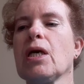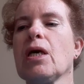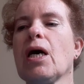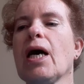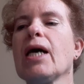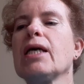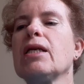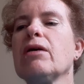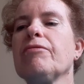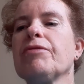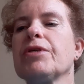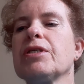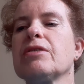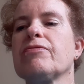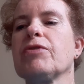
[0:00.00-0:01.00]
I love
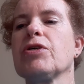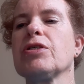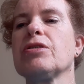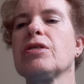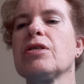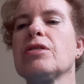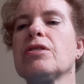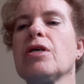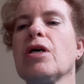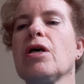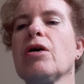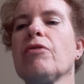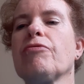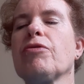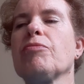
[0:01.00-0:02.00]
these verses
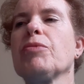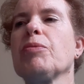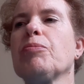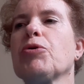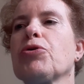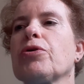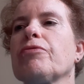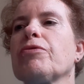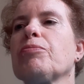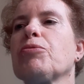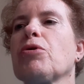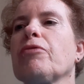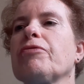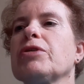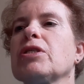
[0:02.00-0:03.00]
from the book of the
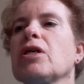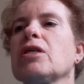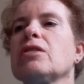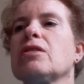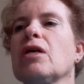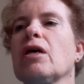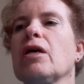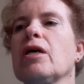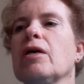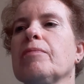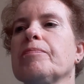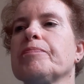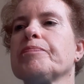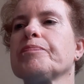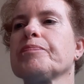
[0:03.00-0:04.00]
prophet Isaiah.
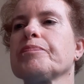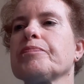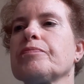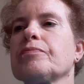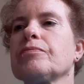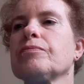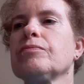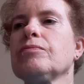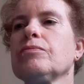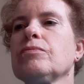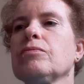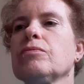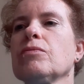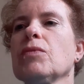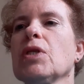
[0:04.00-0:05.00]

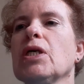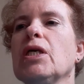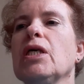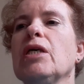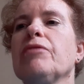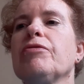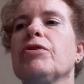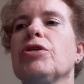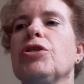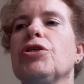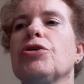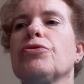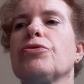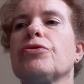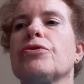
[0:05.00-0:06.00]
Even
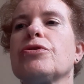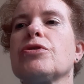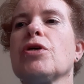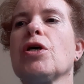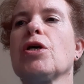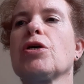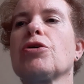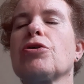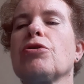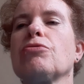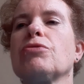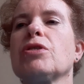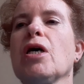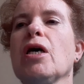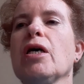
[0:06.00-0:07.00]
youths grow
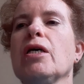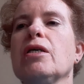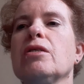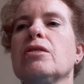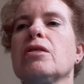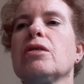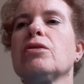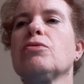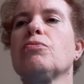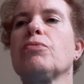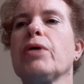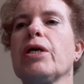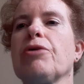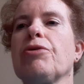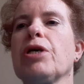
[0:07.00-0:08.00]
tired and
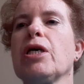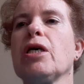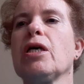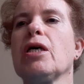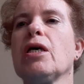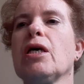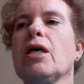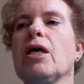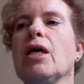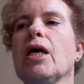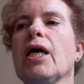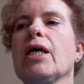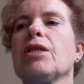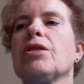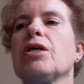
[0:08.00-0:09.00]
weary,
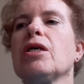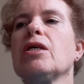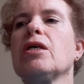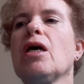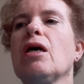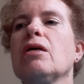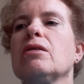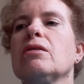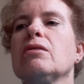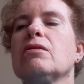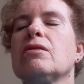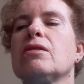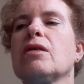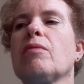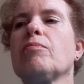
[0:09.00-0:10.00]
and the young
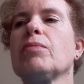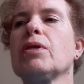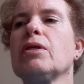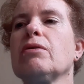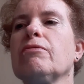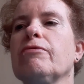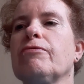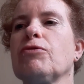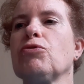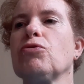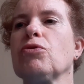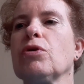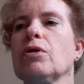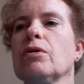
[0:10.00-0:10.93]
stumble and fall.